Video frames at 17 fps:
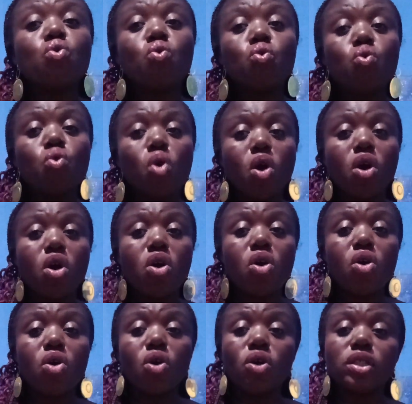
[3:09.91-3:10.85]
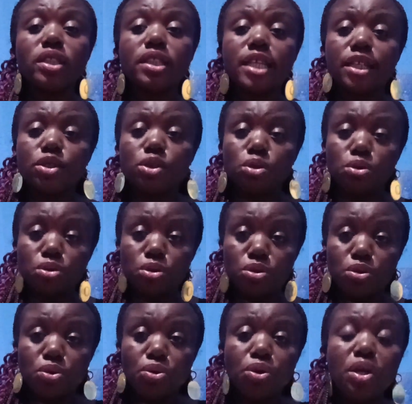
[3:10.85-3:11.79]
work on their
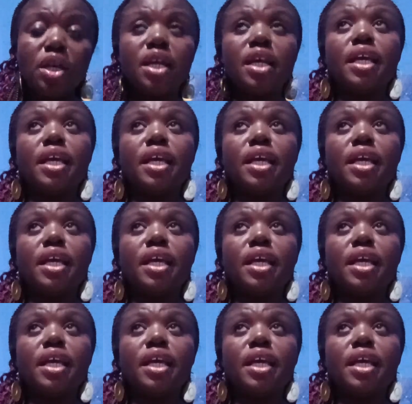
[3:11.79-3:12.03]
toto.